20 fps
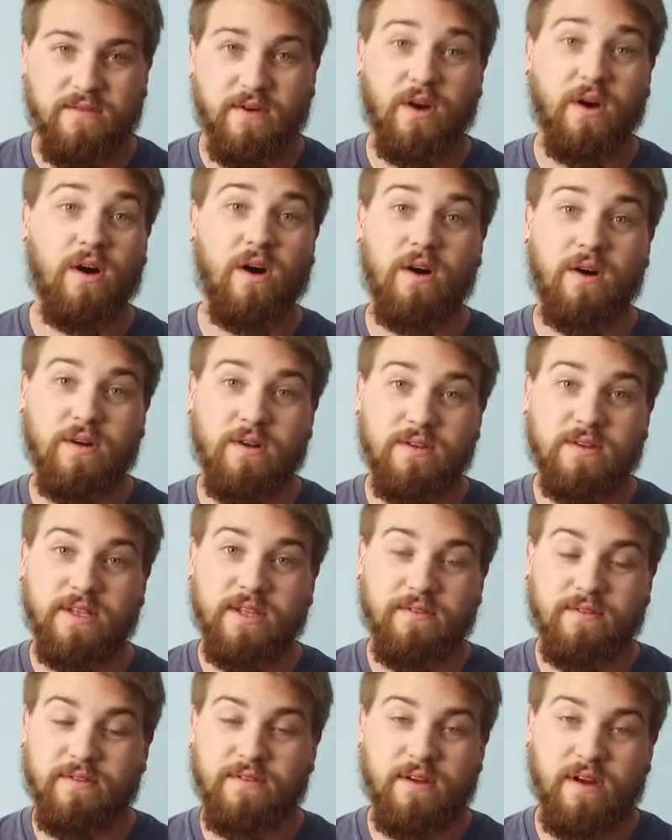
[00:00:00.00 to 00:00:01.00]
all
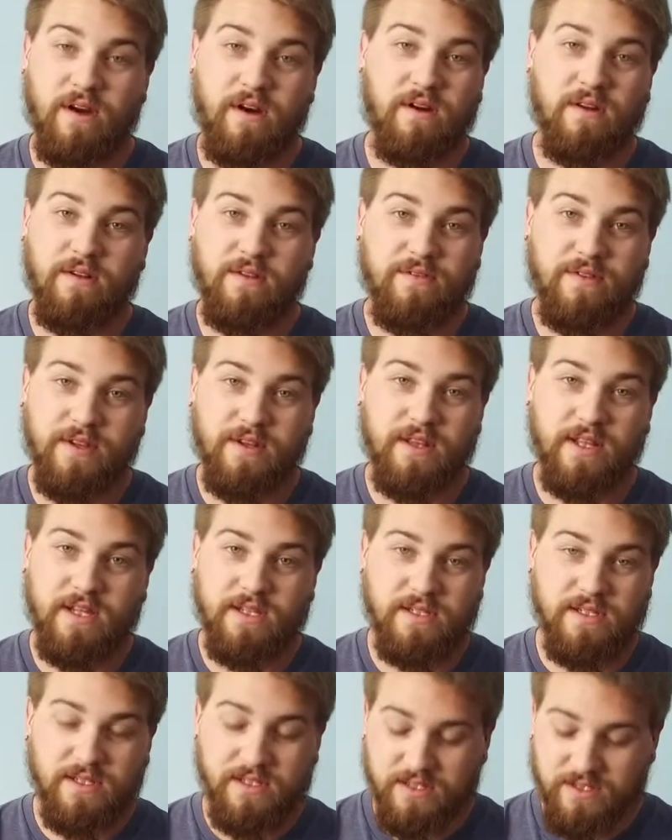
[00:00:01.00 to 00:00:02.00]
of their
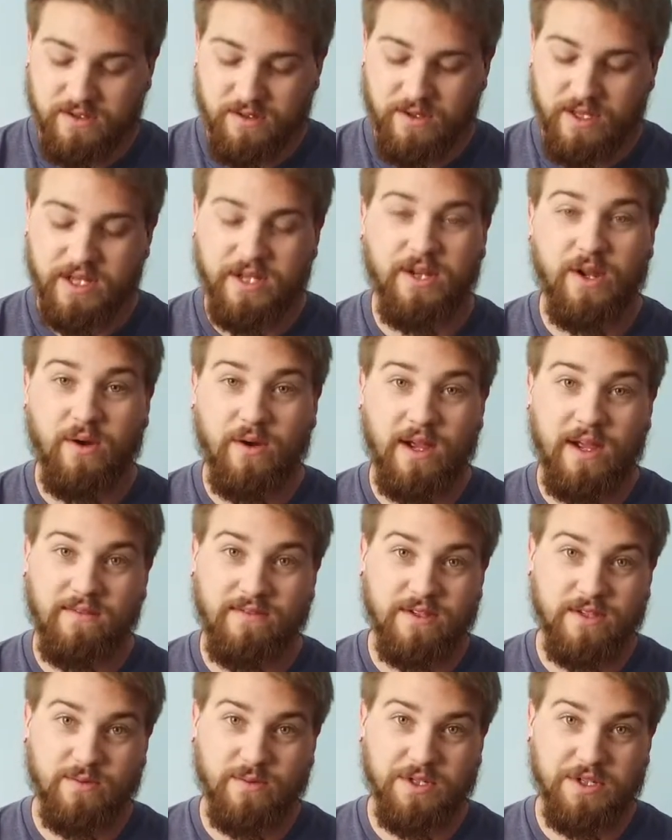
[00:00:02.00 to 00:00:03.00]
lenses, so they don't have
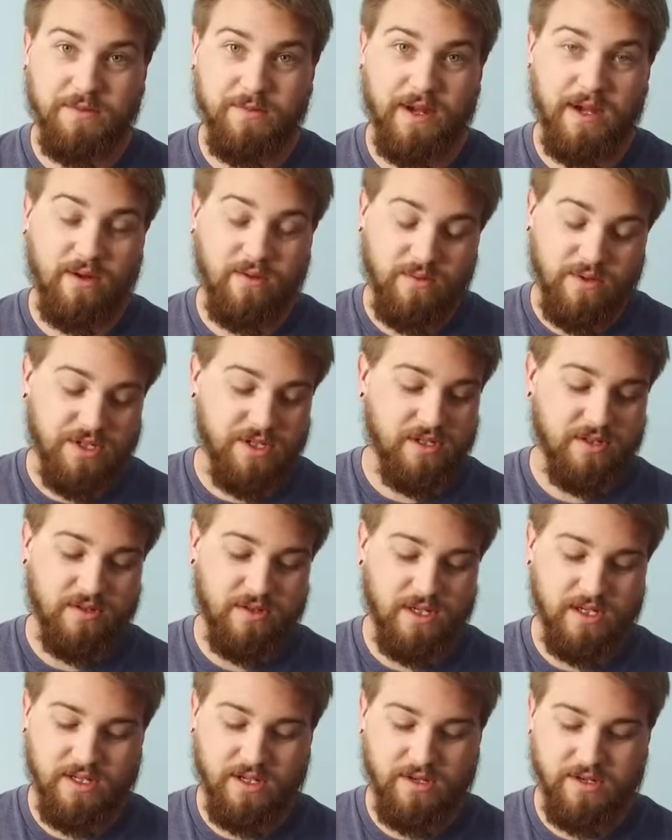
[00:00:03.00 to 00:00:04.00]
to switch them out, which
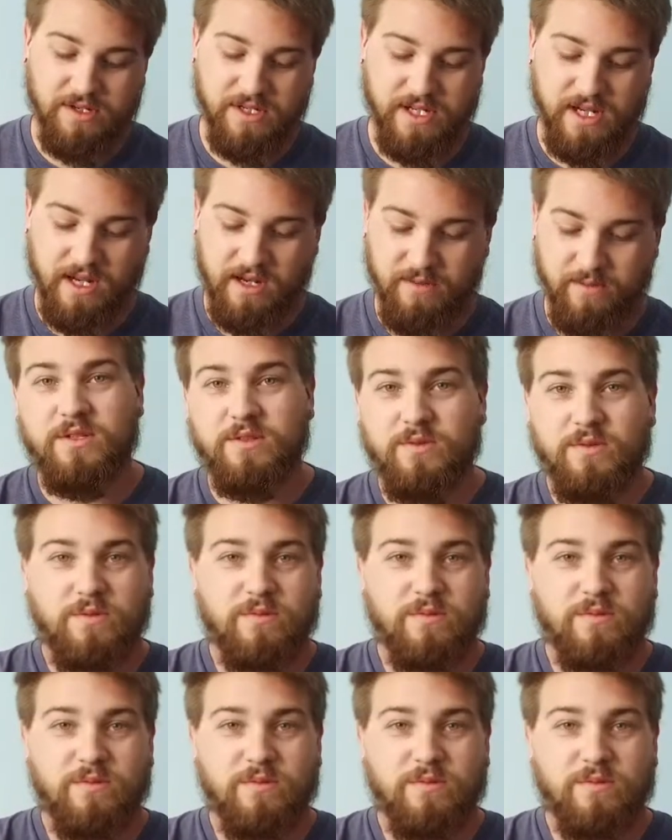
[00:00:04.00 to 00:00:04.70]
is understandable.